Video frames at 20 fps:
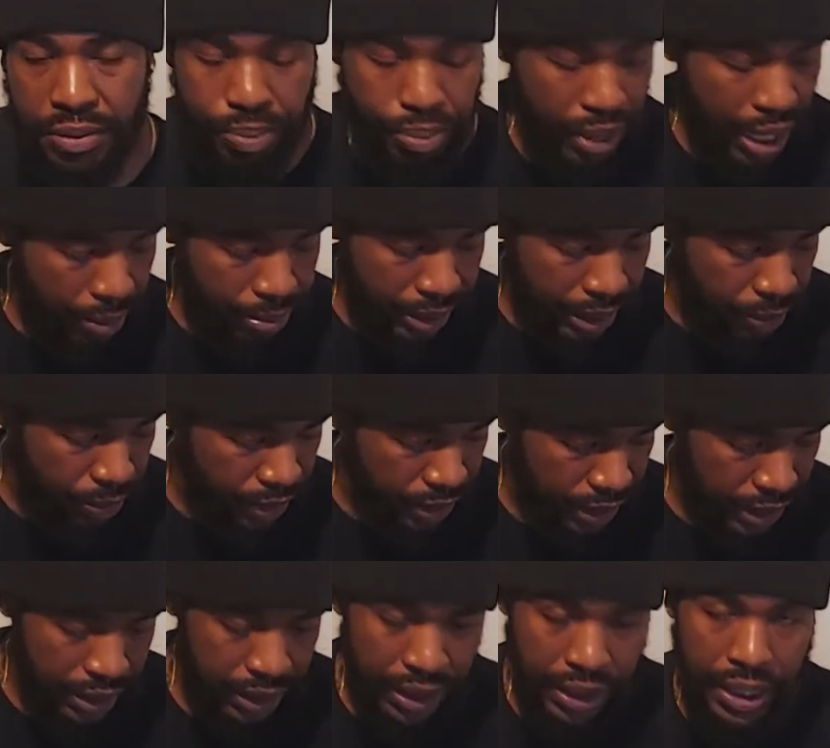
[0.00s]
probably
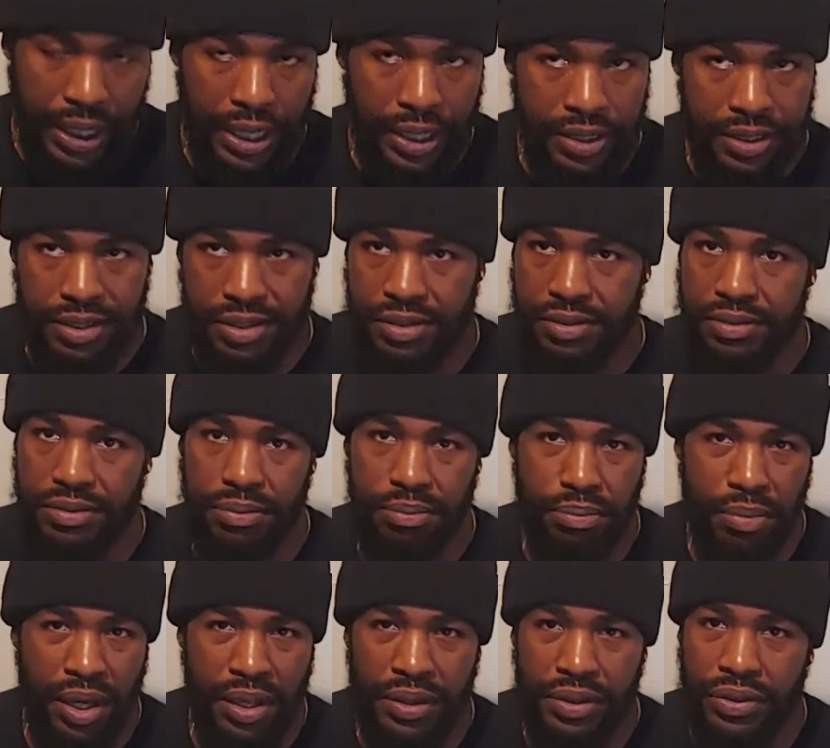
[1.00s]
within the next
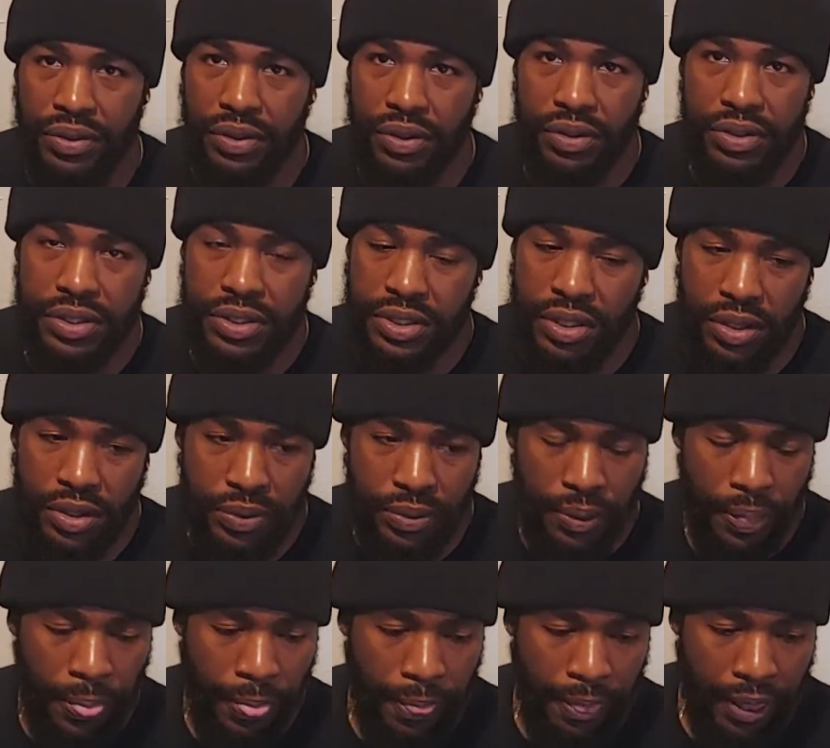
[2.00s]
month or so,
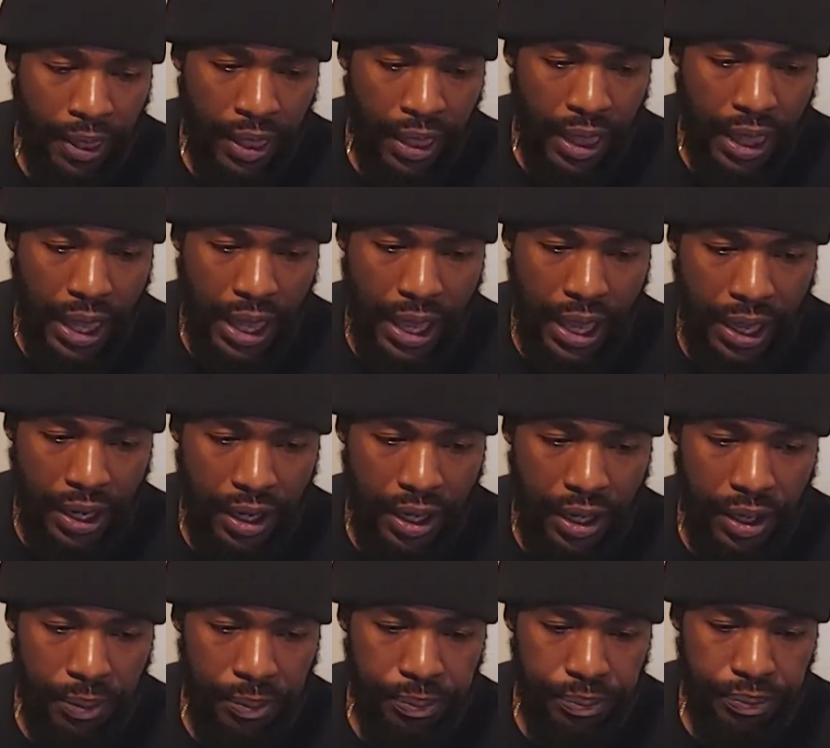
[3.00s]
and
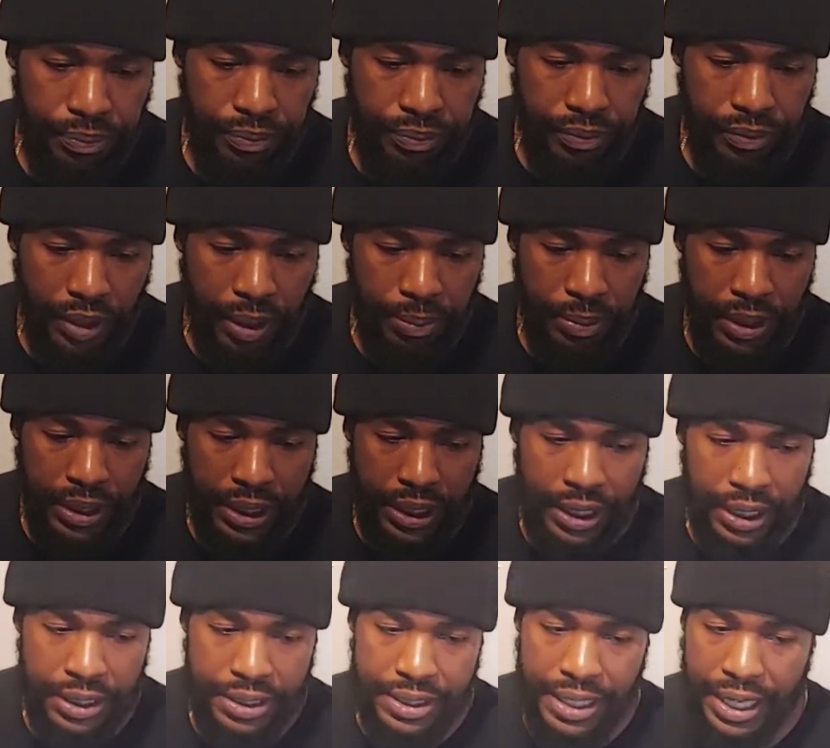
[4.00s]
I'm gonna
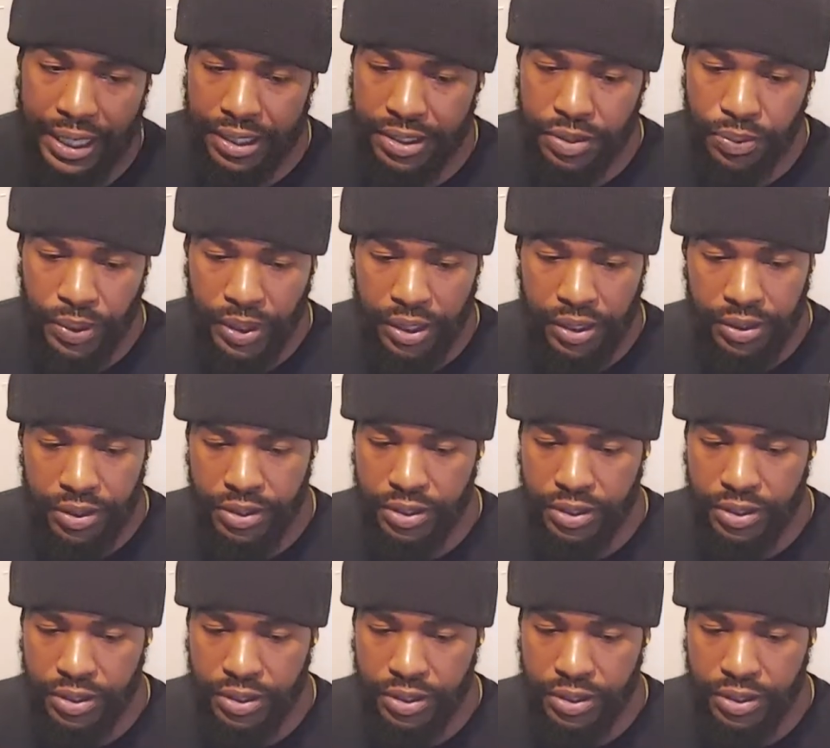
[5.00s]
get a tank as well.